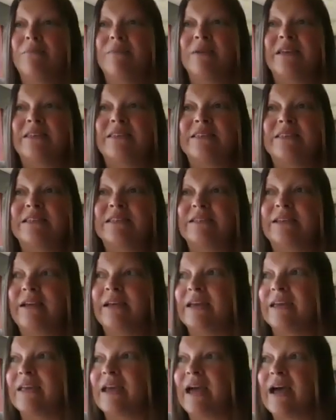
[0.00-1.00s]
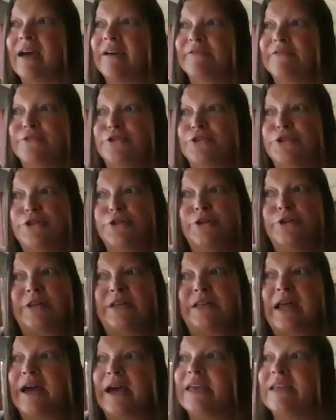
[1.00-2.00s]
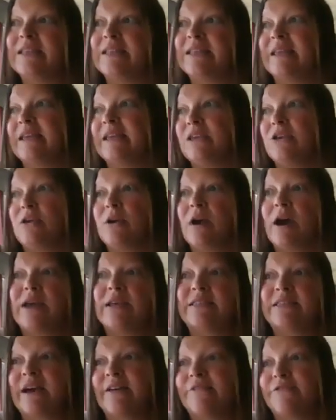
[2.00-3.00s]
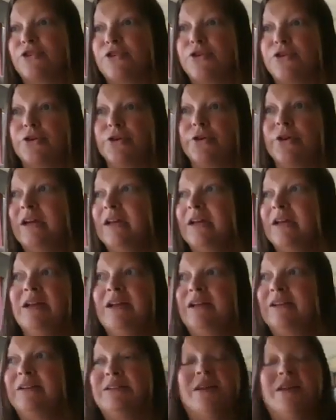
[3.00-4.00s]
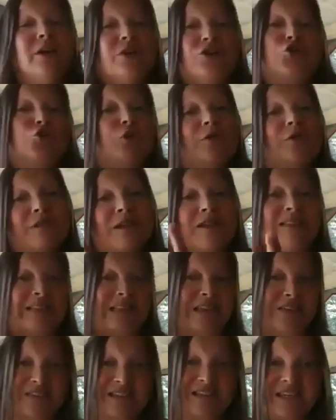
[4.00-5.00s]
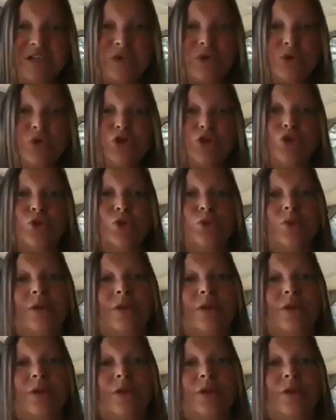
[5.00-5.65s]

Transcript: Is it like after night, like you guys, after a certain activity you do?